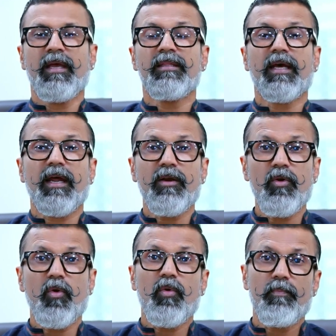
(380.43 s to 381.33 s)
There are
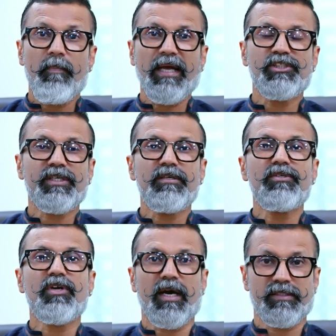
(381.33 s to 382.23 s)
no magical
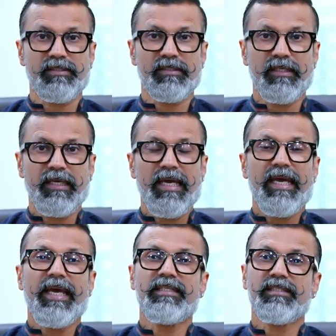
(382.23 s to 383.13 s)
drugs.
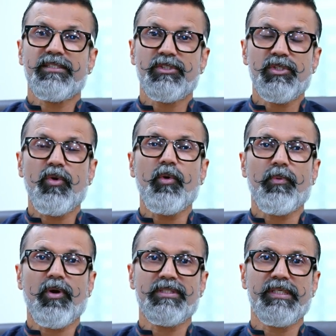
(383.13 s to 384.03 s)
It's a slow
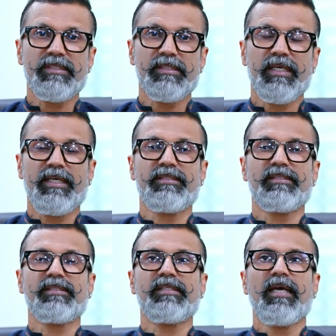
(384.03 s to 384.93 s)
process.
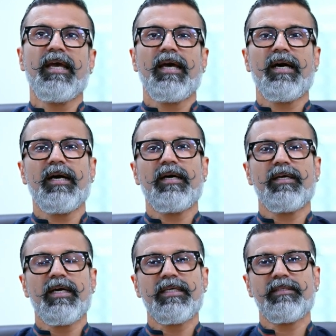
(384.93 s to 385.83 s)
It's
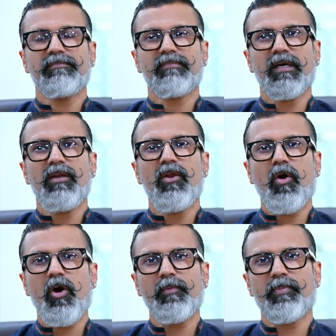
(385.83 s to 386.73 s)
a
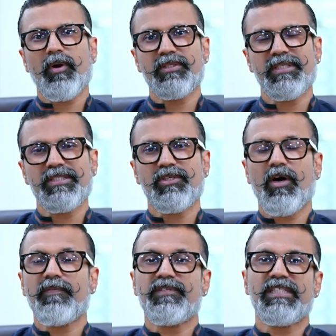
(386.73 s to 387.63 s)
long process
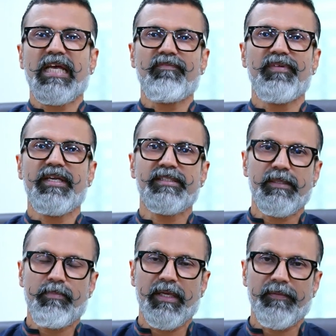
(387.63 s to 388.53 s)
of
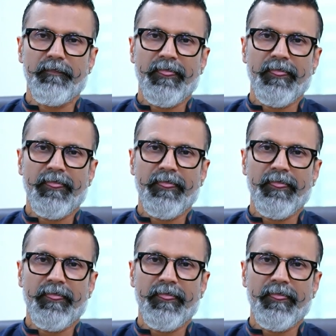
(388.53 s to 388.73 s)
self-discipline